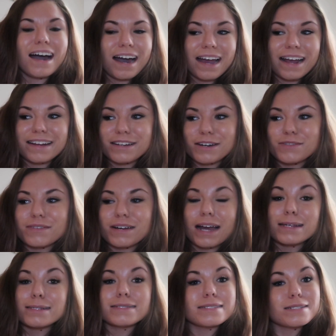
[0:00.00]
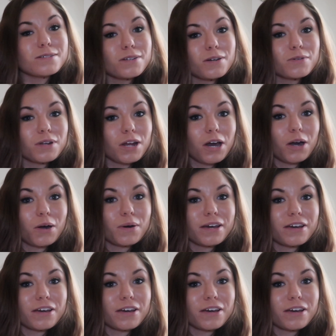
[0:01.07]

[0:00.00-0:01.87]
I still don't know